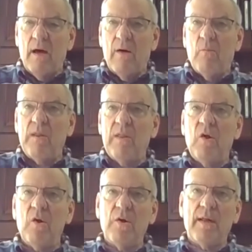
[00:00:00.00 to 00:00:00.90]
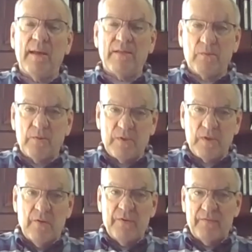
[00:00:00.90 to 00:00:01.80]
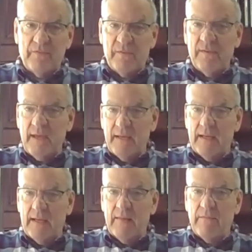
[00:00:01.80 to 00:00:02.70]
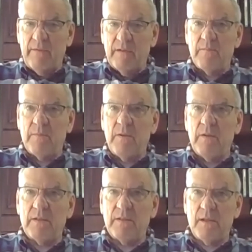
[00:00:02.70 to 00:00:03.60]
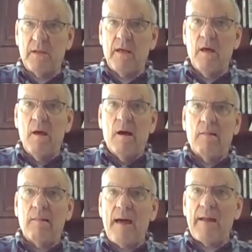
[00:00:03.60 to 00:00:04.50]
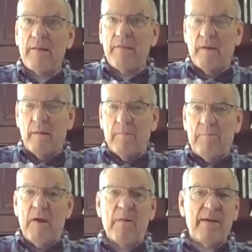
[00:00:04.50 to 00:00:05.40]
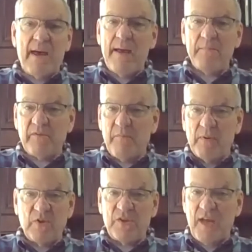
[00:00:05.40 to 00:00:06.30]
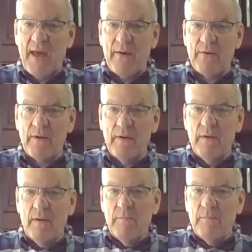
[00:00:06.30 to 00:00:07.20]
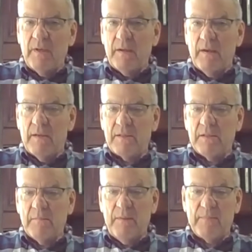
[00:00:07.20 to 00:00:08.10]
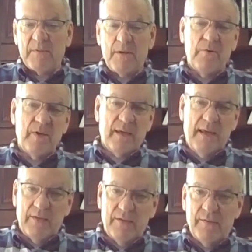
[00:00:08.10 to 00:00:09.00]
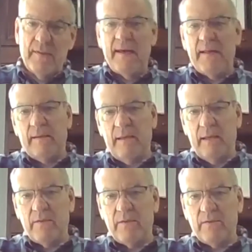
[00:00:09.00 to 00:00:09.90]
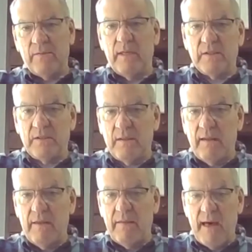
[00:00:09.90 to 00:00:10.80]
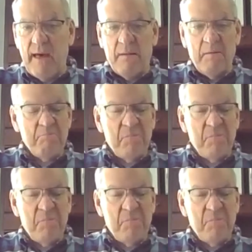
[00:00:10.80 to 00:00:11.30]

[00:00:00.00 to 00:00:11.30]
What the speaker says: We learned as a result of taking on the feasibility study, a lot of the paradigms have been shattered because people said, oh, you can't do that, you can't do this, delay that.